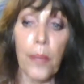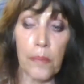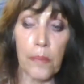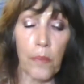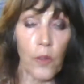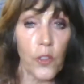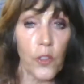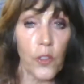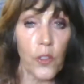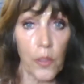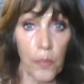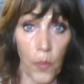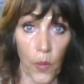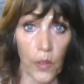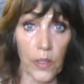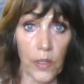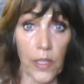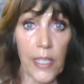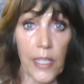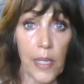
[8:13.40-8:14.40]
But most
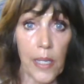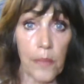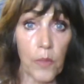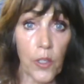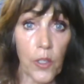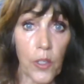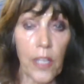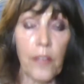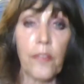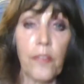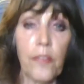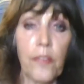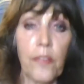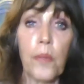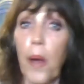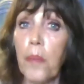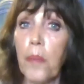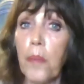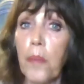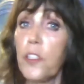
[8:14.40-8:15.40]
importantly, I'm looking
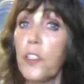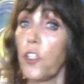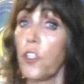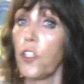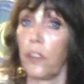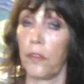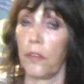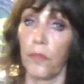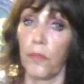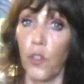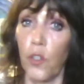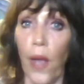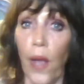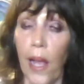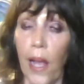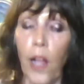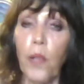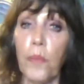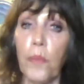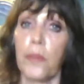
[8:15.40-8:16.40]
for a publisher
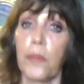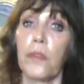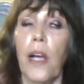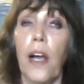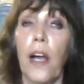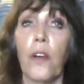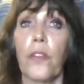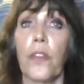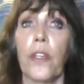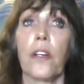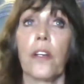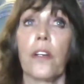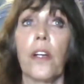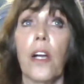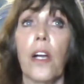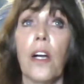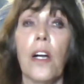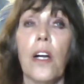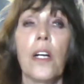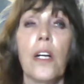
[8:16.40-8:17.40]
to help out
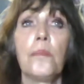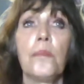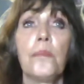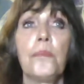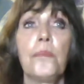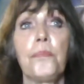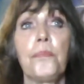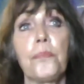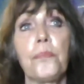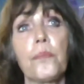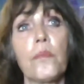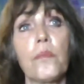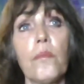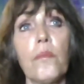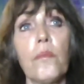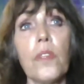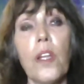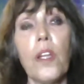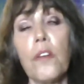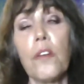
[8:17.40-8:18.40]
there.
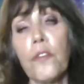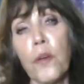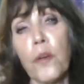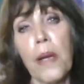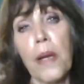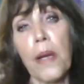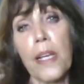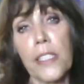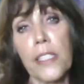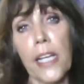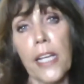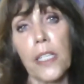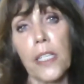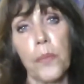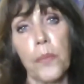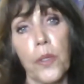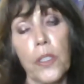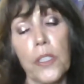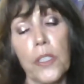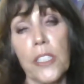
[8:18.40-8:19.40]
For my
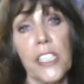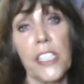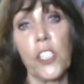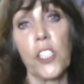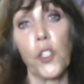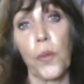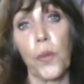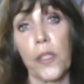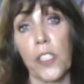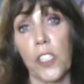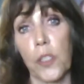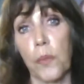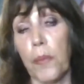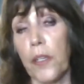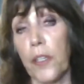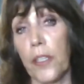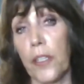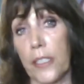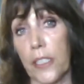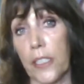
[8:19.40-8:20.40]
second book, Teach with
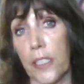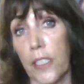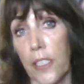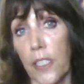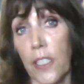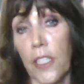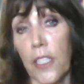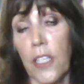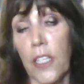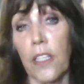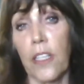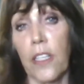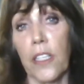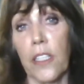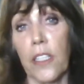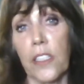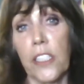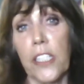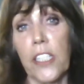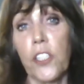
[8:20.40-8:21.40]
Spirit,
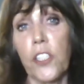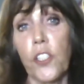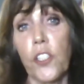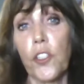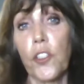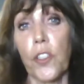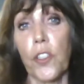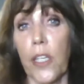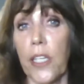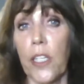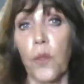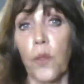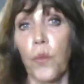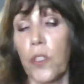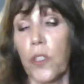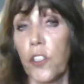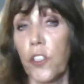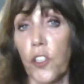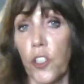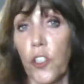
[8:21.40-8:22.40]
the Teacher's
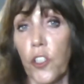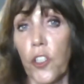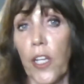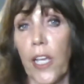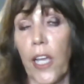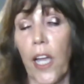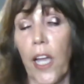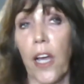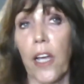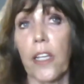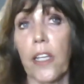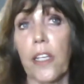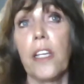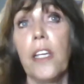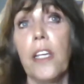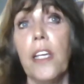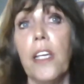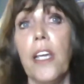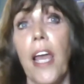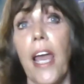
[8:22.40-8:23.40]
Inward Journey
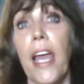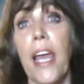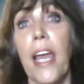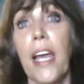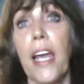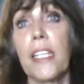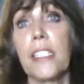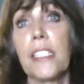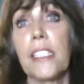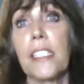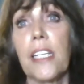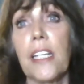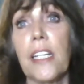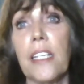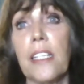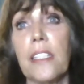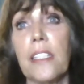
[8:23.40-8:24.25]
Guide. And